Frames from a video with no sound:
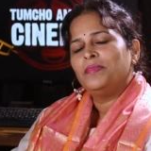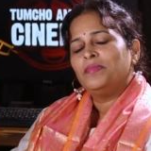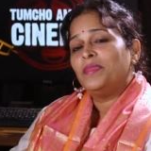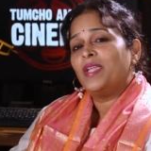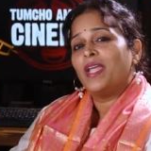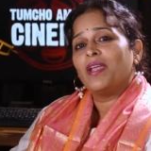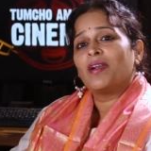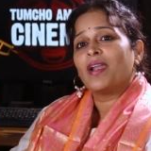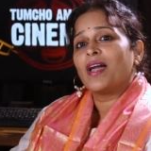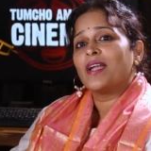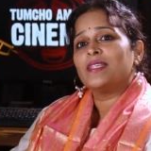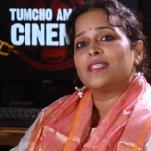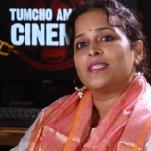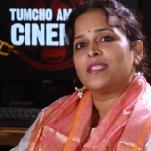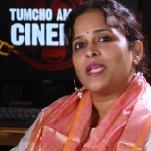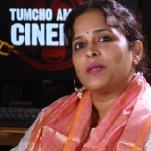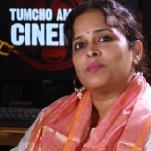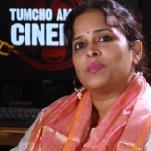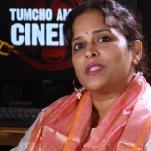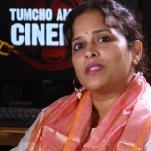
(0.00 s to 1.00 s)
There lies
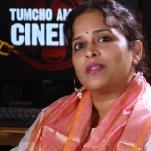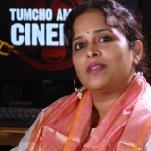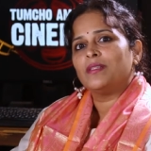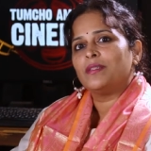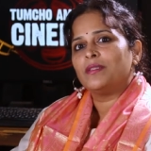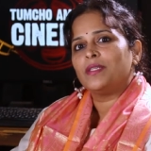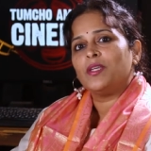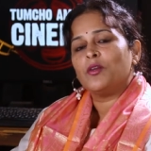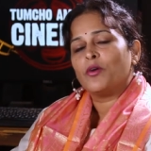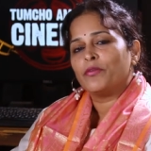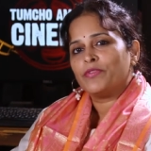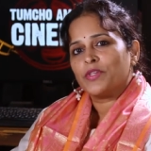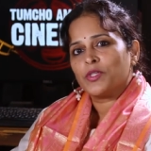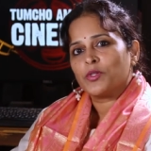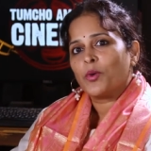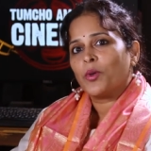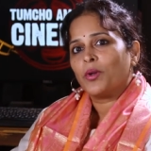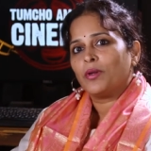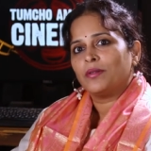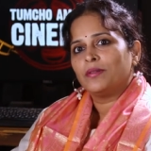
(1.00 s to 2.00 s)
the absurdity of it
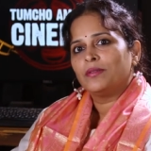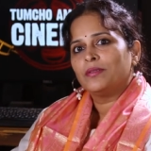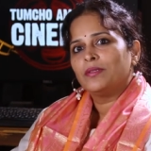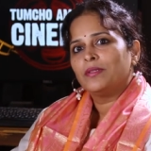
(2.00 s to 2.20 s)
all.